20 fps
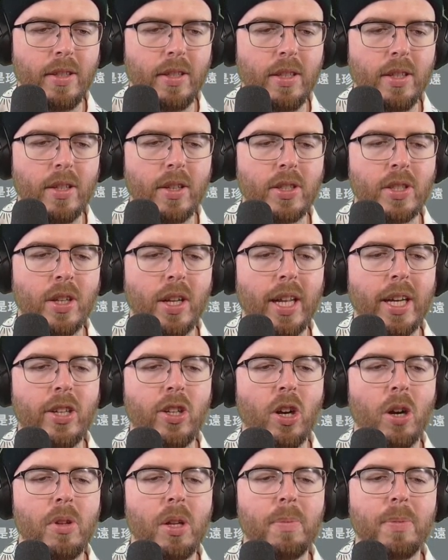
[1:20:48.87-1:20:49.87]
It's not like
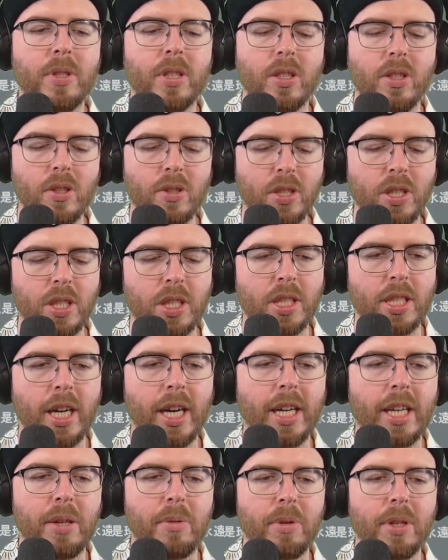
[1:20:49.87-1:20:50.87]
Omnipotent Youth
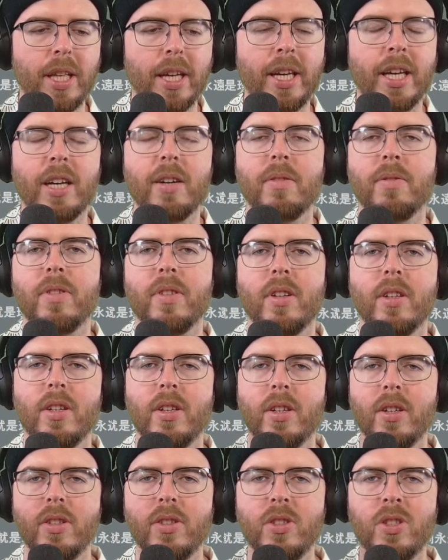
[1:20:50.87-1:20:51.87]
Society where they have
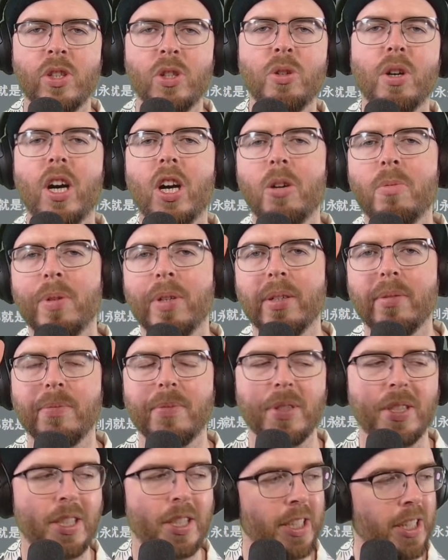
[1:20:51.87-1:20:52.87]
2
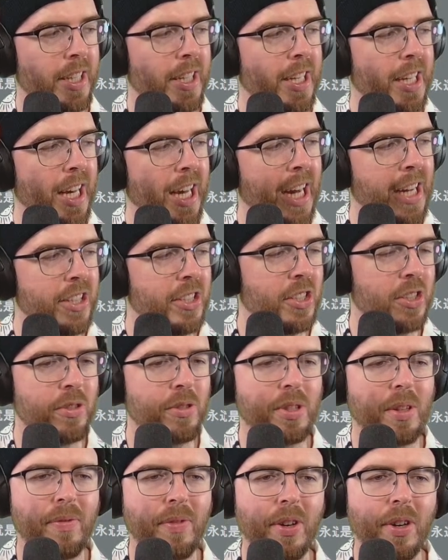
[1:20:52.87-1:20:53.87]
albums and you just do
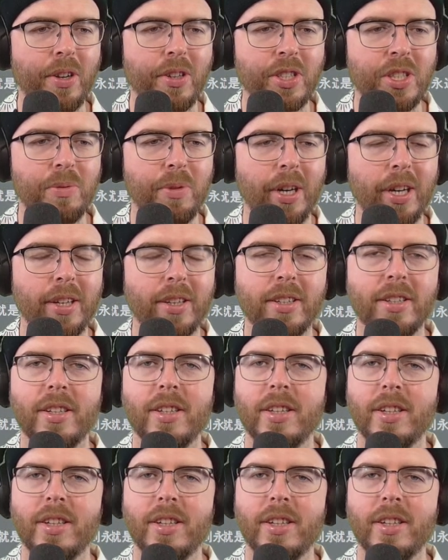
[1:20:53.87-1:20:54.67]
the first one.